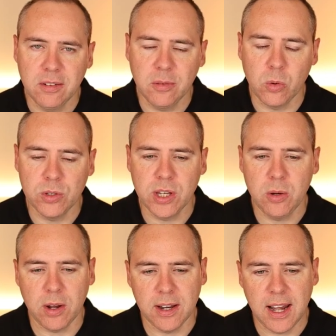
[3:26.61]

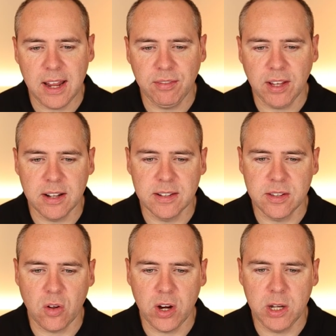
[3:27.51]
Also on the left hand
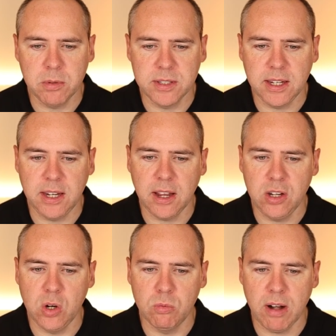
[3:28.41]
side, we'll see a
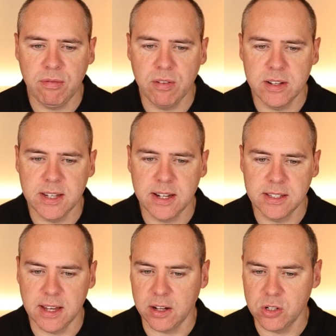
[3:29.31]
new references
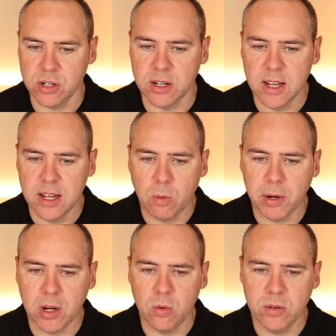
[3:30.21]
section. What
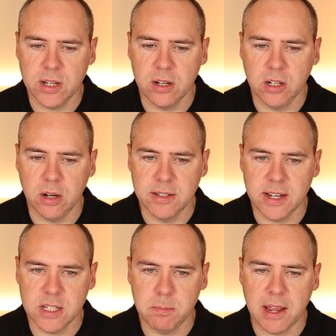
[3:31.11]
we can also do is
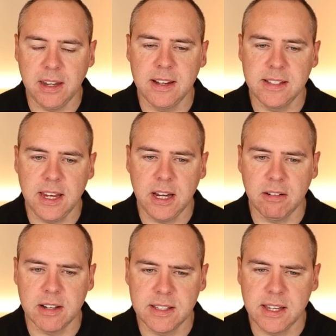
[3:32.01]
expand this
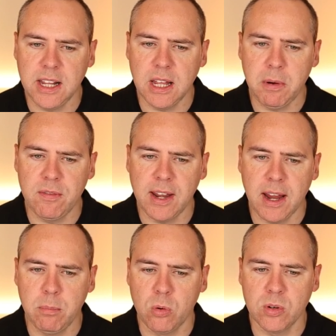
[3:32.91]
here and see that we've
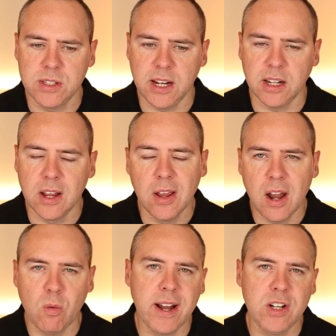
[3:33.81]
now brought in
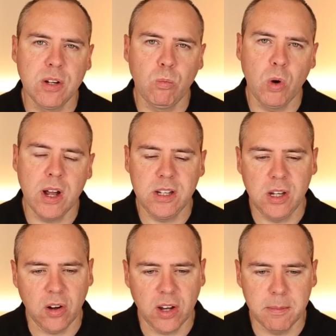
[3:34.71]
a range of Word
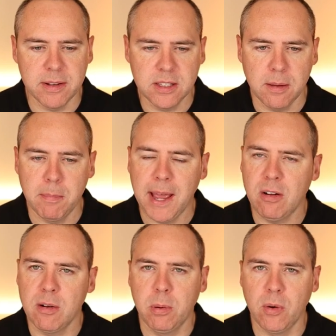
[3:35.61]
documents and
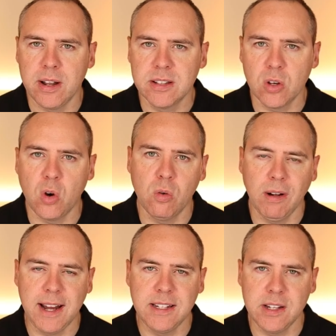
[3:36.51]
PowerPoints all
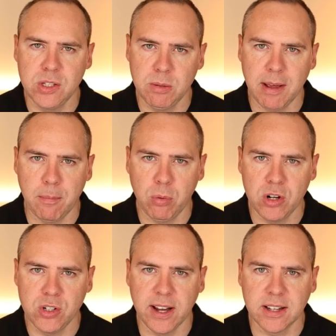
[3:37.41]
relating to our
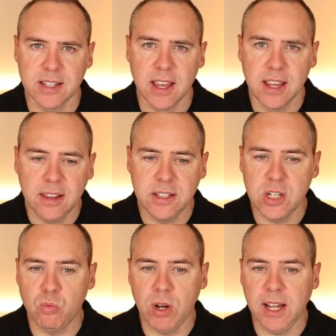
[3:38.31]
project. This
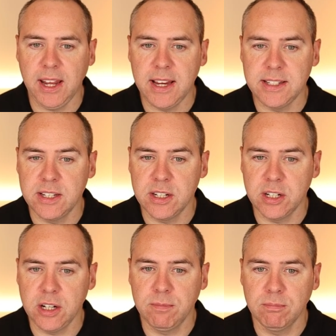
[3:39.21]
is really easy to
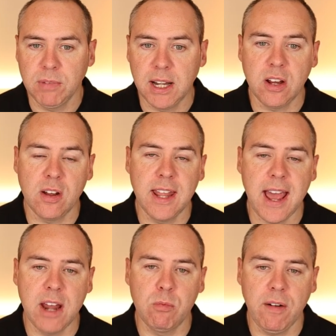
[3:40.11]
do. Click on
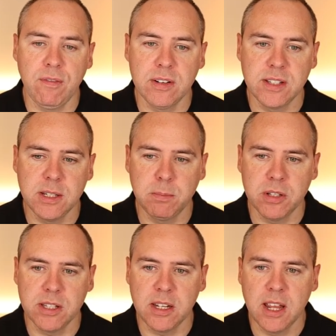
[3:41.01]
the Add References
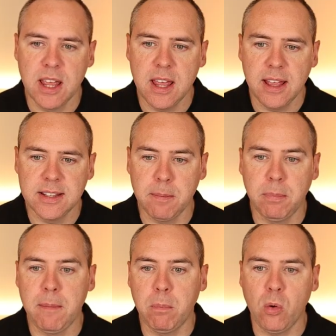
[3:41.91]
button,
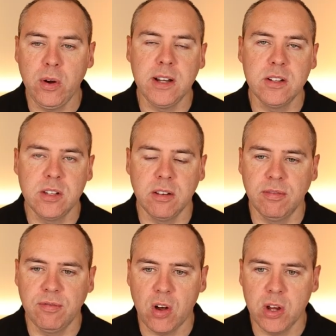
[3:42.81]
simply point to
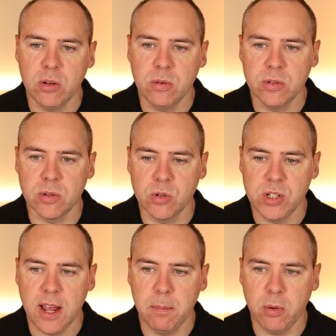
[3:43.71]
files or
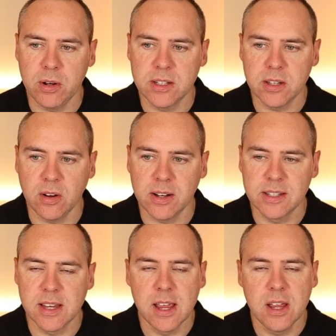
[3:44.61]
SharePoint
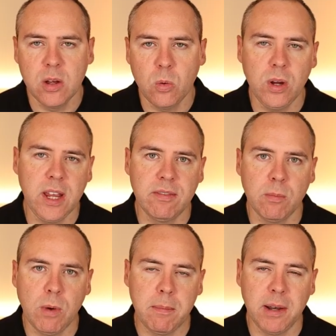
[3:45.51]
sites or
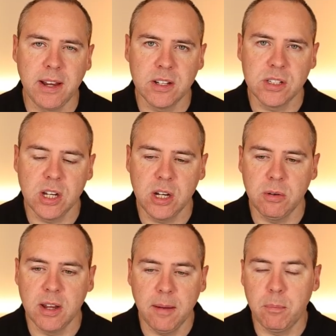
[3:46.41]
even web links
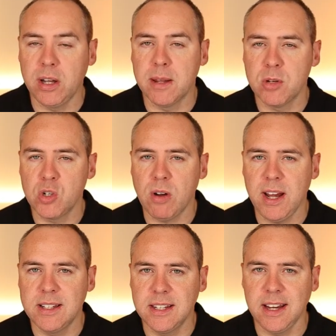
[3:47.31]
too, and bring them
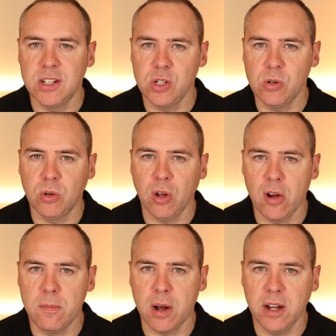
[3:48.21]
straight into your
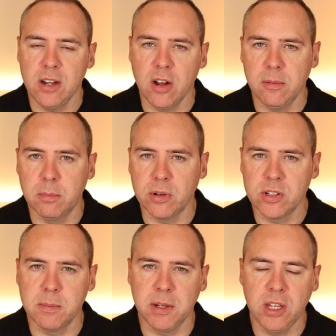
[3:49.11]
Copilot
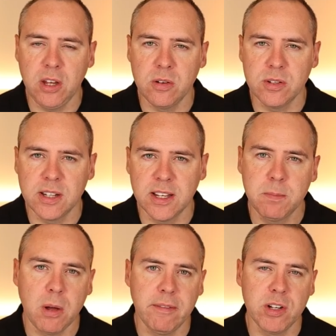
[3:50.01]
notebook to be used
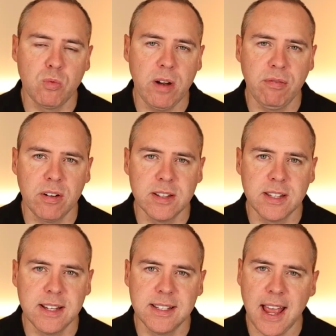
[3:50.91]
as part of its
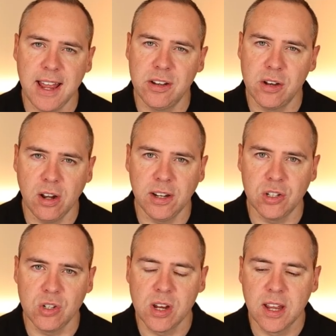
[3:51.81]
references and
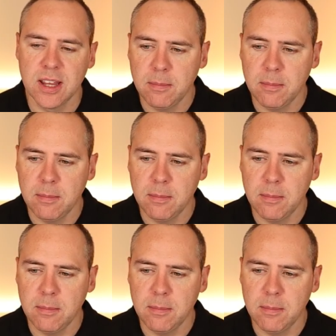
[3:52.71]
knowledge.